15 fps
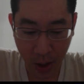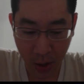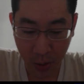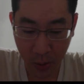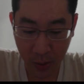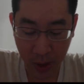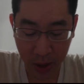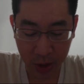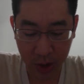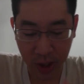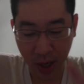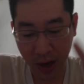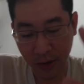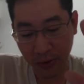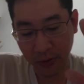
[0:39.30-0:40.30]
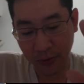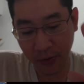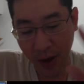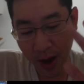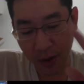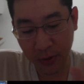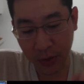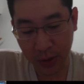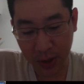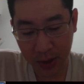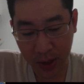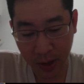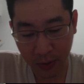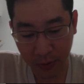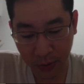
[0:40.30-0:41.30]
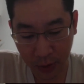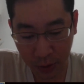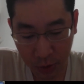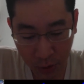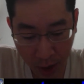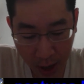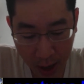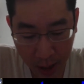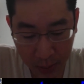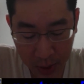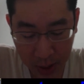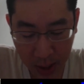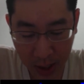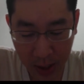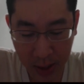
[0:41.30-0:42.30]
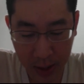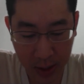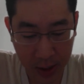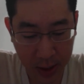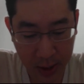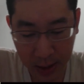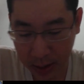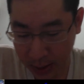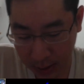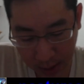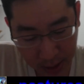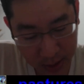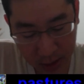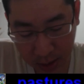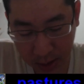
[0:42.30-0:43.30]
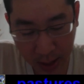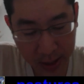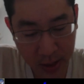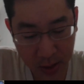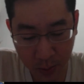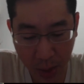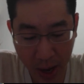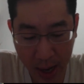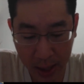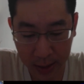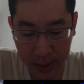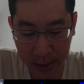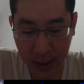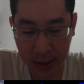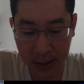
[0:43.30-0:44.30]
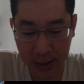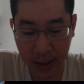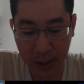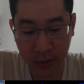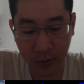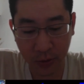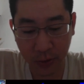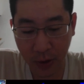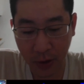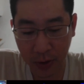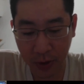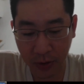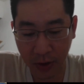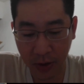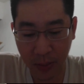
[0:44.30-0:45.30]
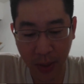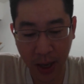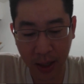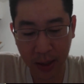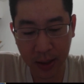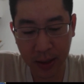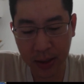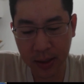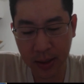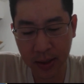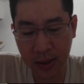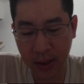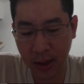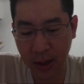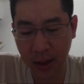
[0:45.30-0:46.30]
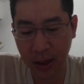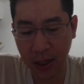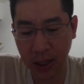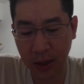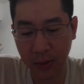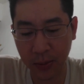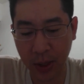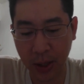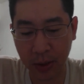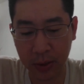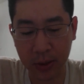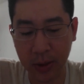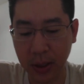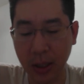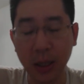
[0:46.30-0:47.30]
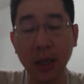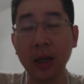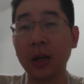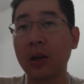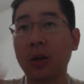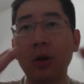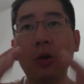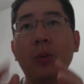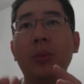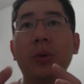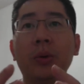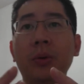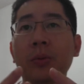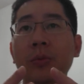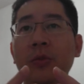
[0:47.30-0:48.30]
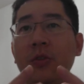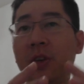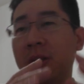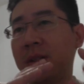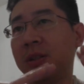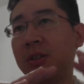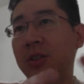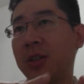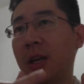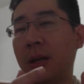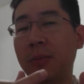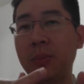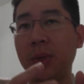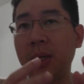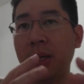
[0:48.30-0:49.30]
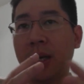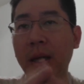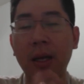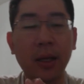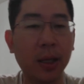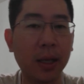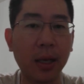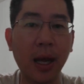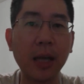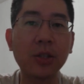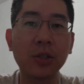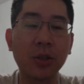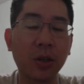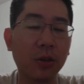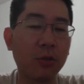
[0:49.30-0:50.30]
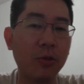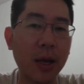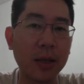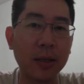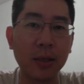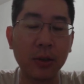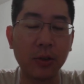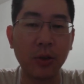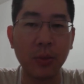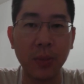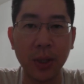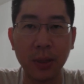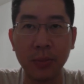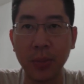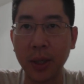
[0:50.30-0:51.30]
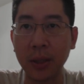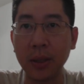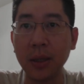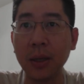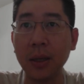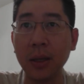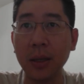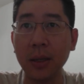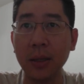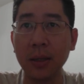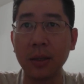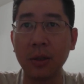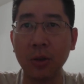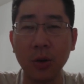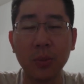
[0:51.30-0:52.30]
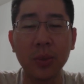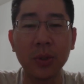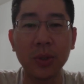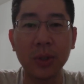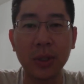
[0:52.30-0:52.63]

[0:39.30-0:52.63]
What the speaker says: we actually have 5 units up for grabs, and that's bad, guys. That's very bad. And this is the thing about global versus JP, and I just got to rant here a bit, but global